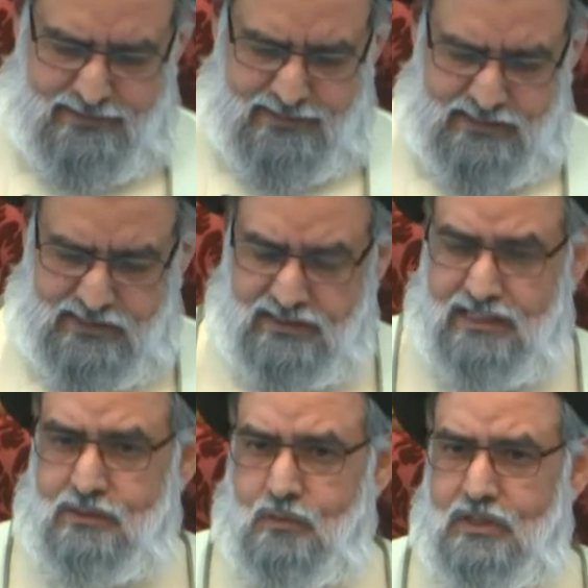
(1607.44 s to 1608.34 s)
And these
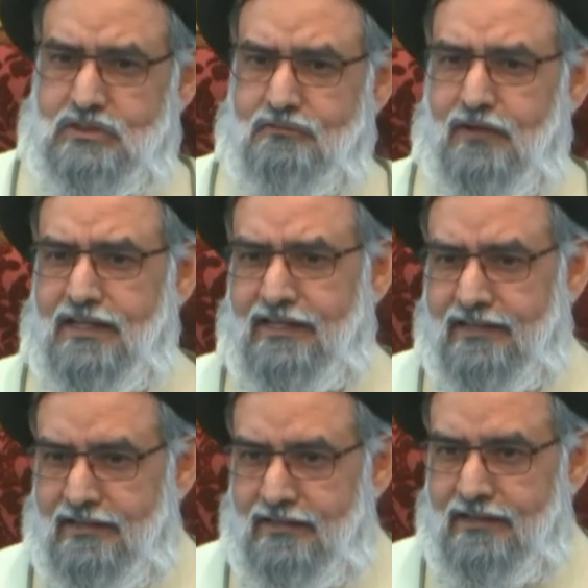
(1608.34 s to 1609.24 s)
are the words of
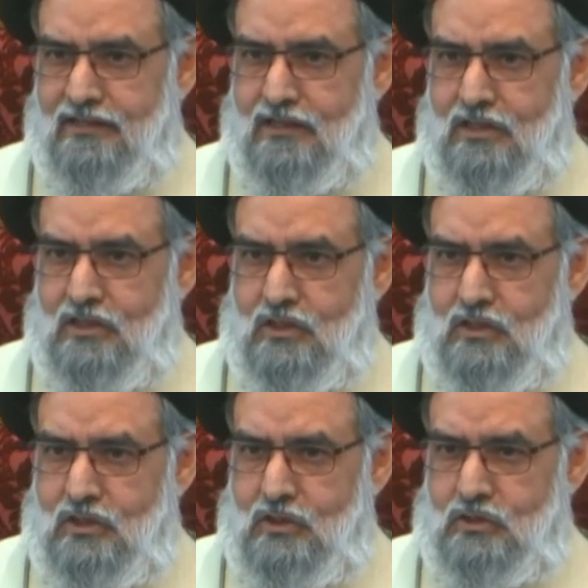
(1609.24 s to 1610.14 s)
Ali.
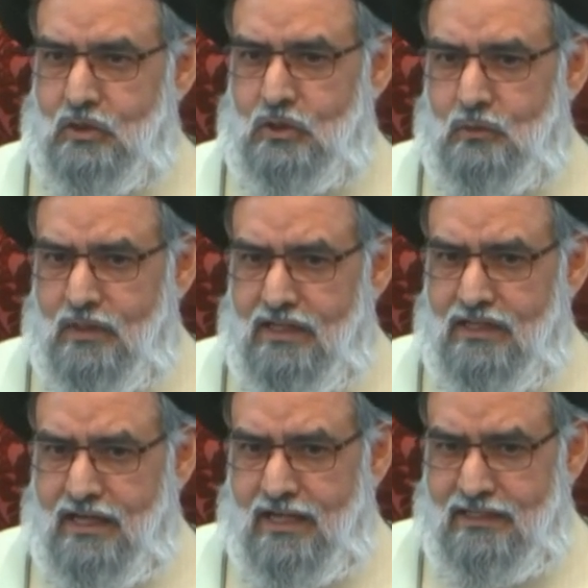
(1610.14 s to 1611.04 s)
So you will
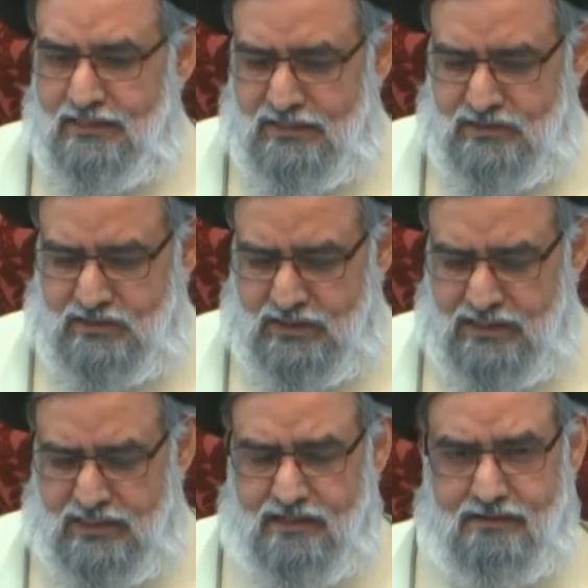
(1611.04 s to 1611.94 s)

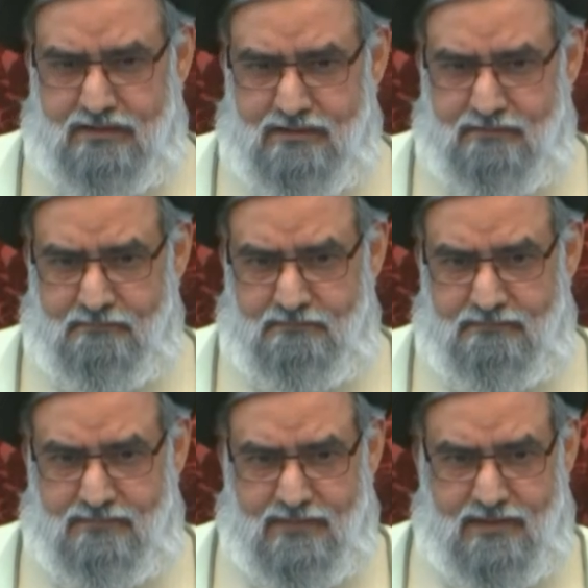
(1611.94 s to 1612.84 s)
see here
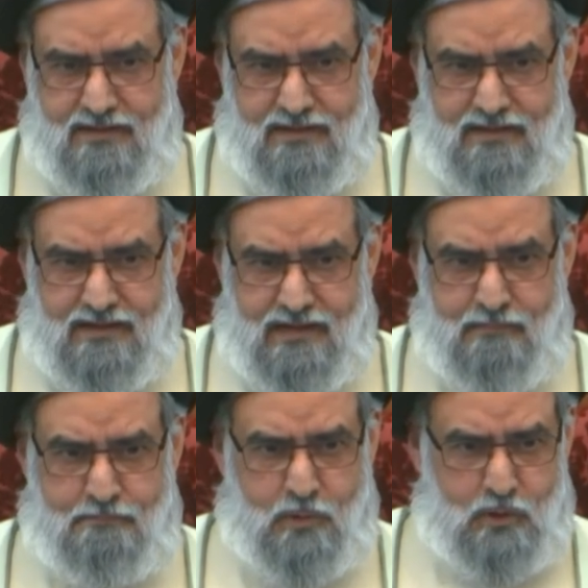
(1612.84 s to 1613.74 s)

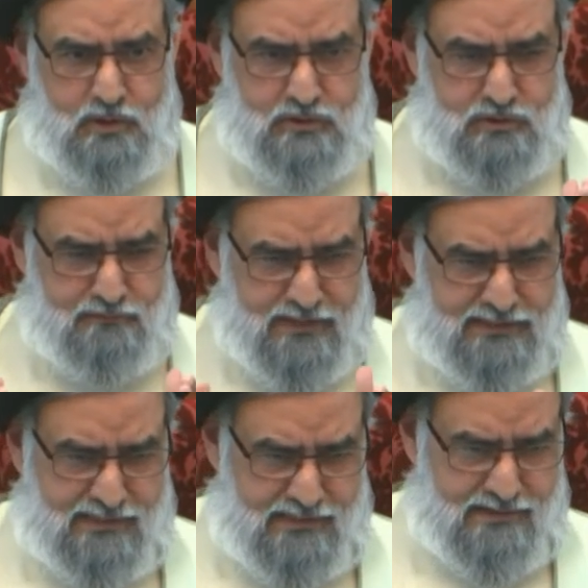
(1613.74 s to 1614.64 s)
importance of
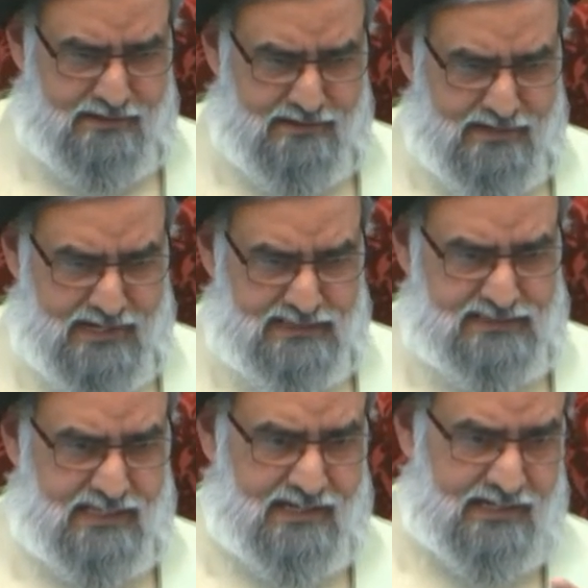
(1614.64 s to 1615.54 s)
Ghadir as
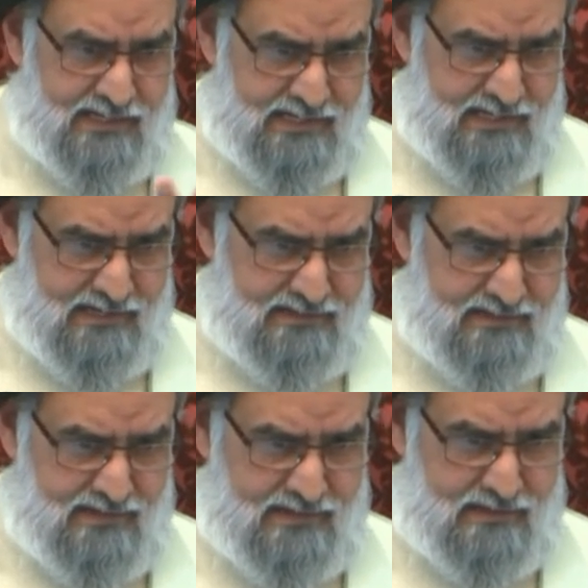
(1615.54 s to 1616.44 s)
a
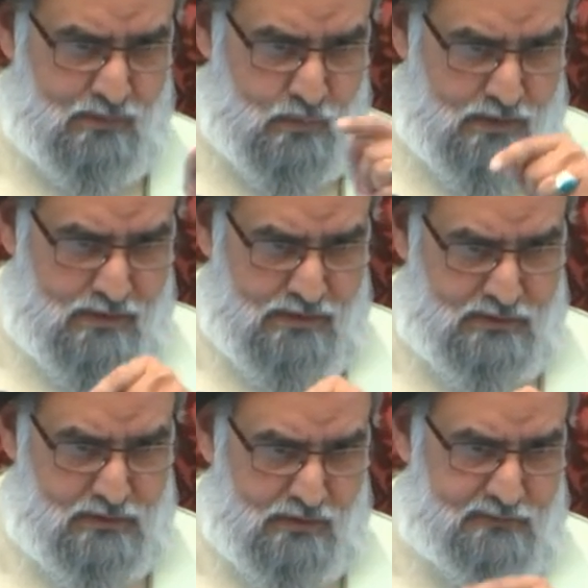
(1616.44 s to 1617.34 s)
Eid in the
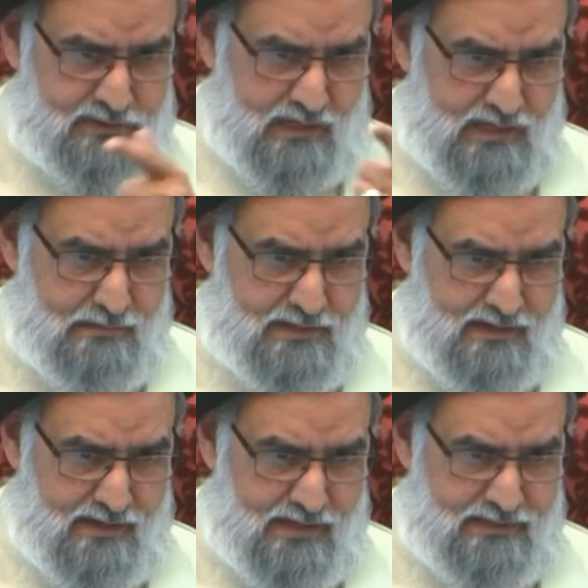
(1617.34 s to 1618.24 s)
words of Sahib
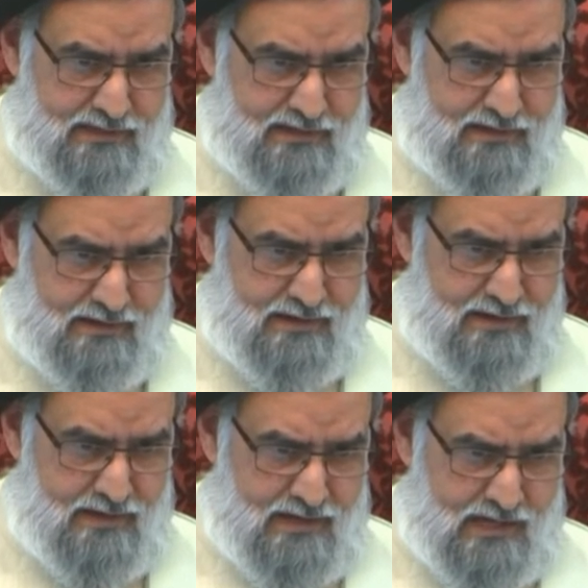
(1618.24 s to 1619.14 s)
Ghadir,
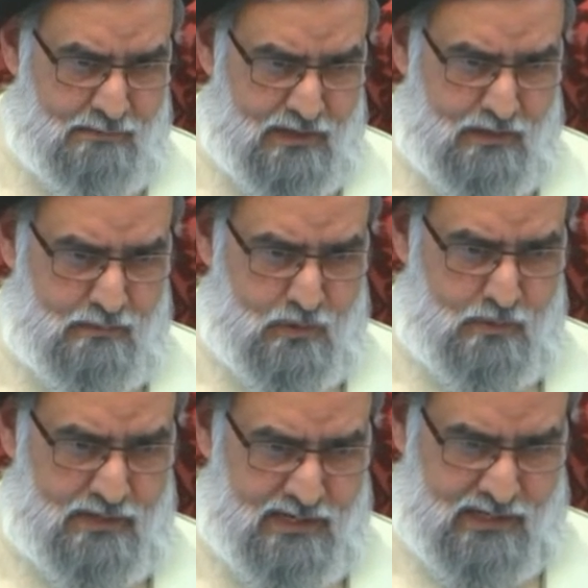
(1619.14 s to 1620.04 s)
Amir
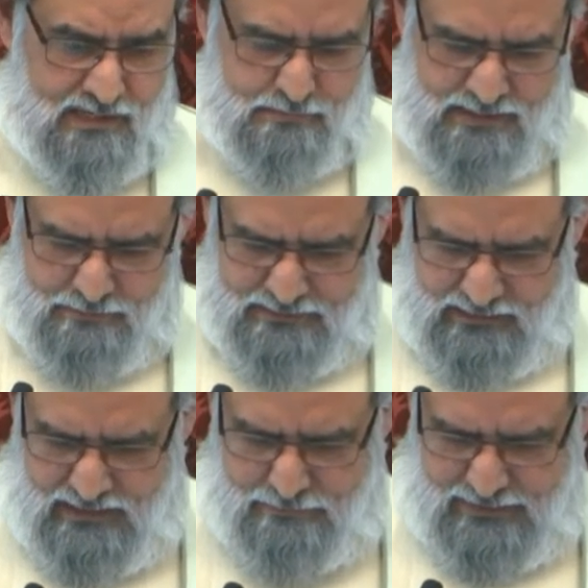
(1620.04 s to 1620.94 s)
al-Mu'minin Ali bin Abi
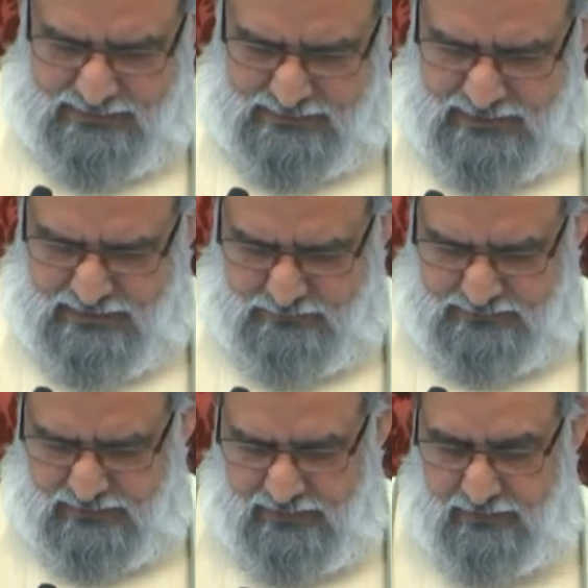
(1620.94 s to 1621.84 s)
Talib alayhi salatu
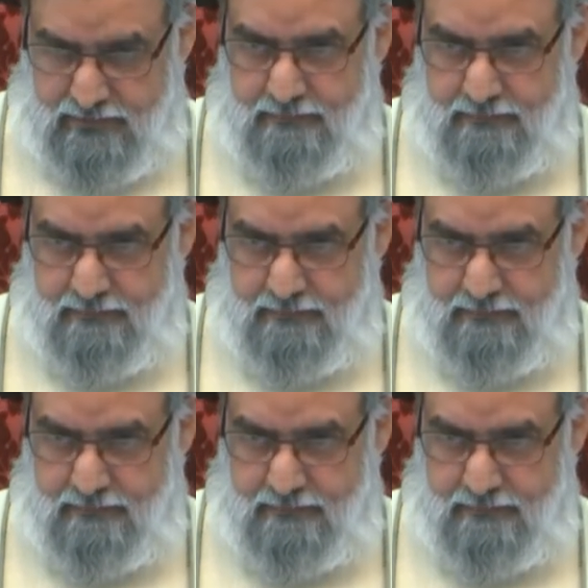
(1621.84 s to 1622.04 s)
wassalam.